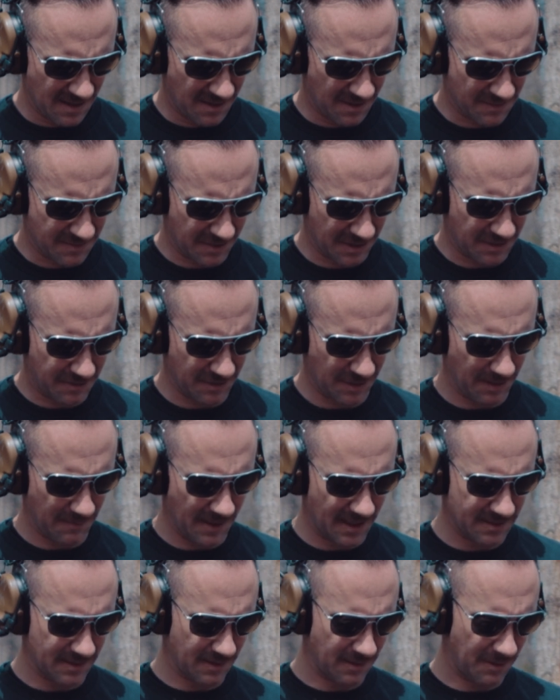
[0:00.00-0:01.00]
Usually trinium
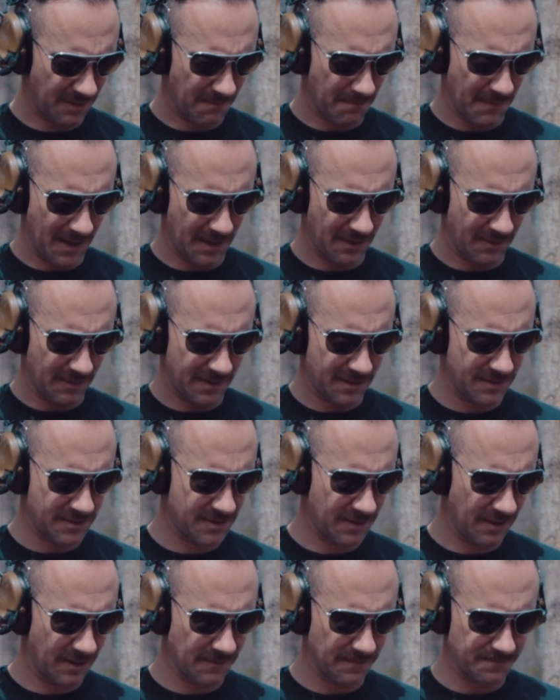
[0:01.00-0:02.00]
has a little metal
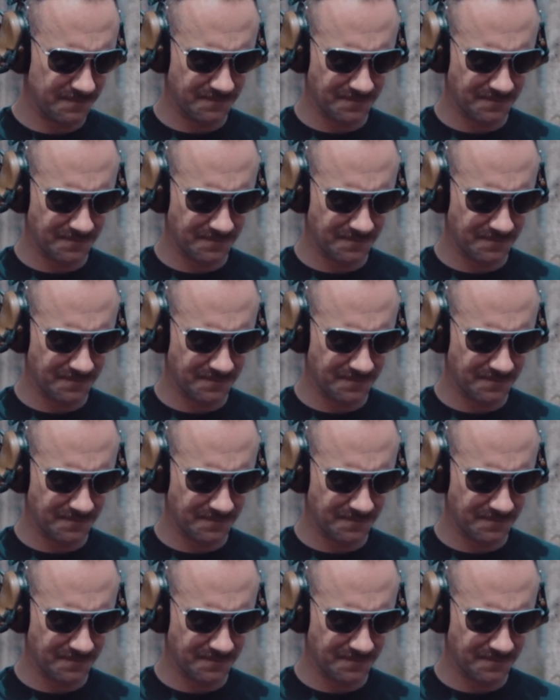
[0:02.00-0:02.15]
insert.